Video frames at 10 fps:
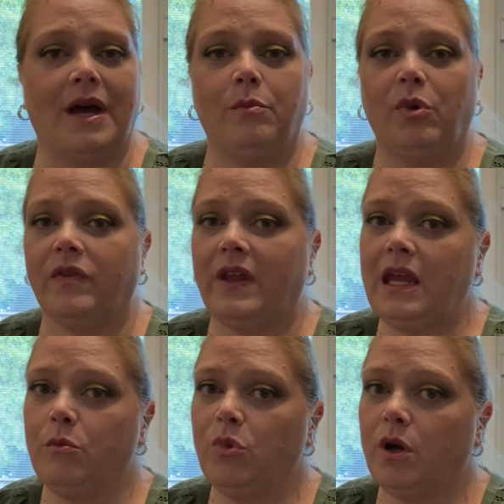I brown the
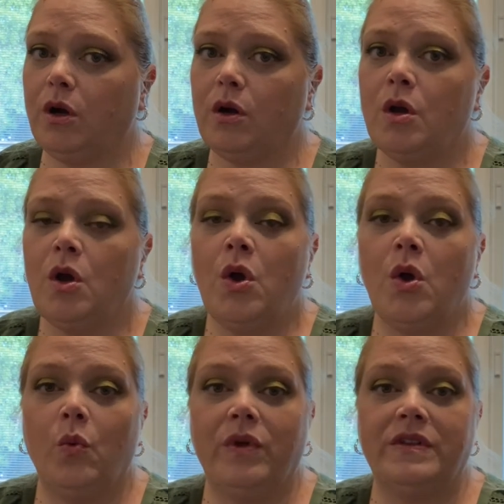hamburger
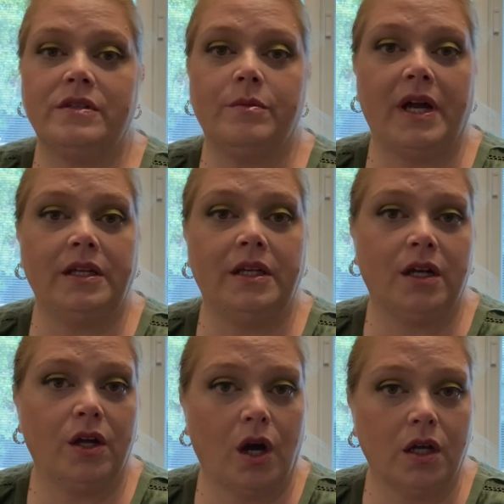with some onion
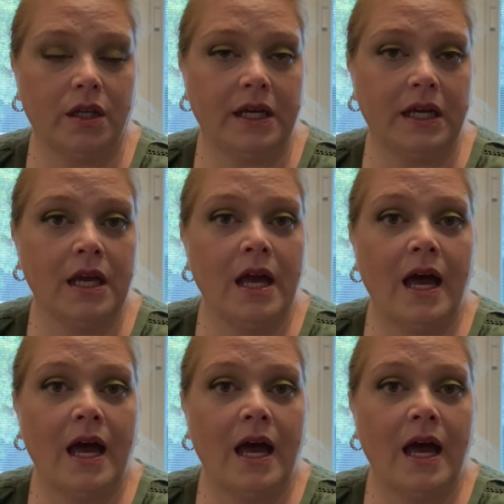and garlic.